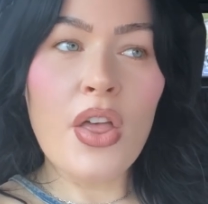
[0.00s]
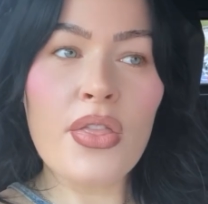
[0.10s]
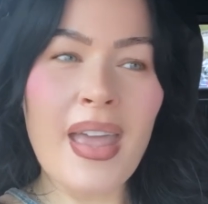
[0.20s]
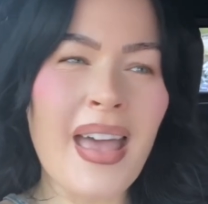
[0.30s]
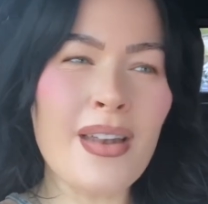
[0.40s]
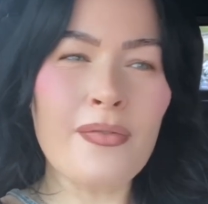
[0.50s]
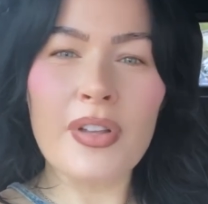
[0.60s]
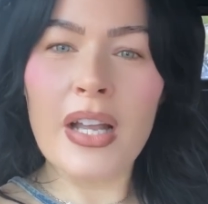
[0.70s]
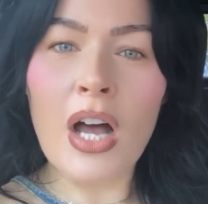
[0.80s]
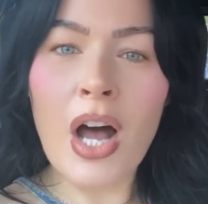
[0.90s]
They had them for
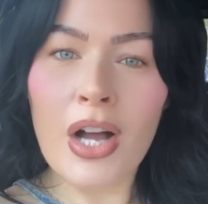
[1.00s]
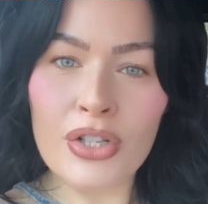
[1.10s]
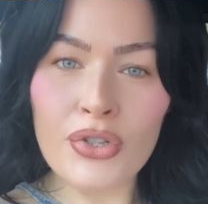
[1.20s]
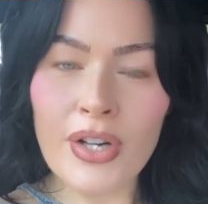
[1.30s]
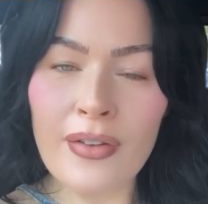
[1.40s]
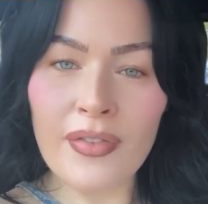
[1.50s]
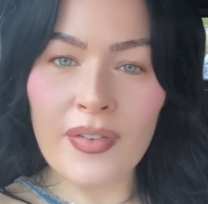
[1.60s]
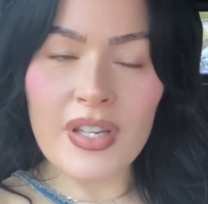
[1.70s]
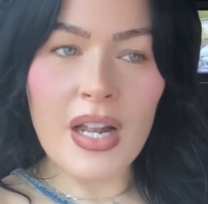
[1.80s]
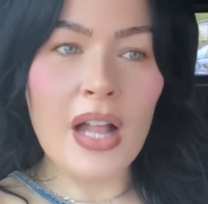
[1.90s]
like a hundred
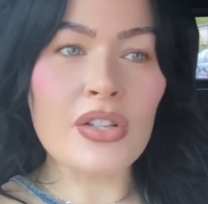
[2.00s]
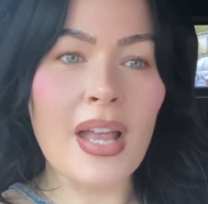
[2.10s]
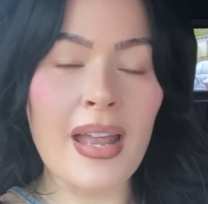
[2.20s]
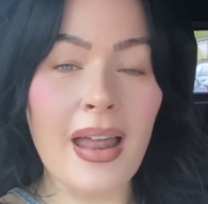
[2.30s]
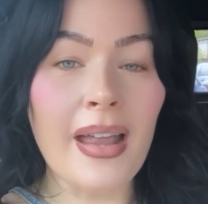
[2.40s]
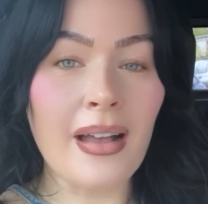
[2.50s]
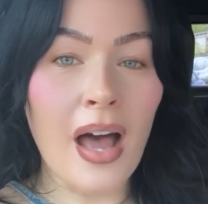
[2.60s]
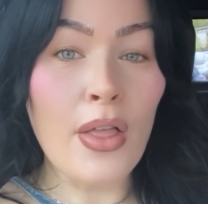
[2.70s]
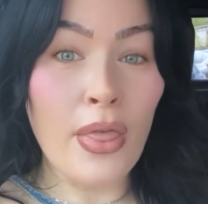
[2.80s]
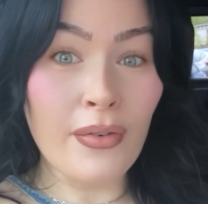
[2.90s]
fifty dollars, and I
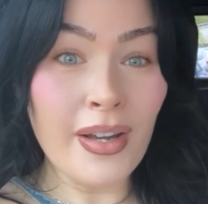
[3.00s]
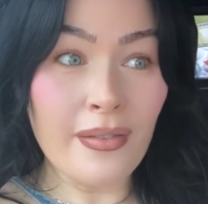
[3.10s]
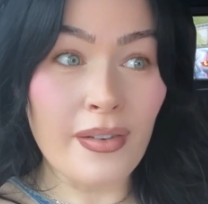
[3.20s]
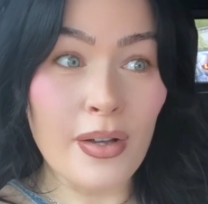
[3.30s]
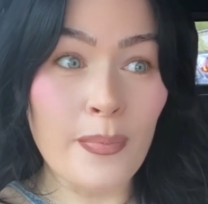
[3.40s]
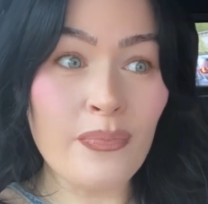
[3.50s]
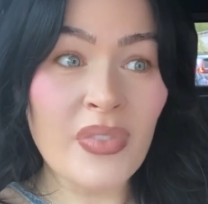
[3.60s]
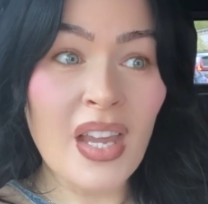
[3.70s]
got three of them.